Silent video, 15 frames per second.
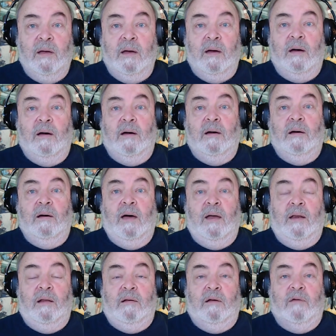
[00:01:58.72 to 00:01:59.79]

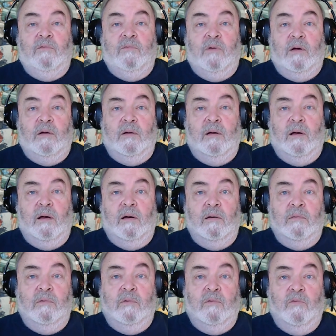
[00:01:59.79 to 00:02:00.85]
and
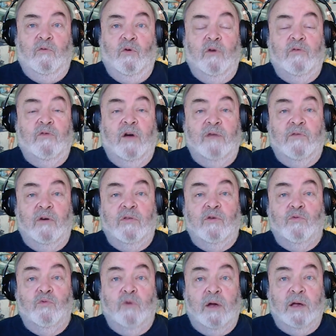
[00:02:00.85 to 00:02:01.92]
four or five other
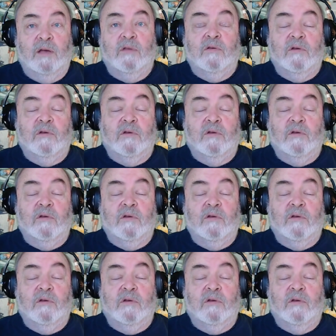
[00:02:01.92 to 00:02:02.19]
regular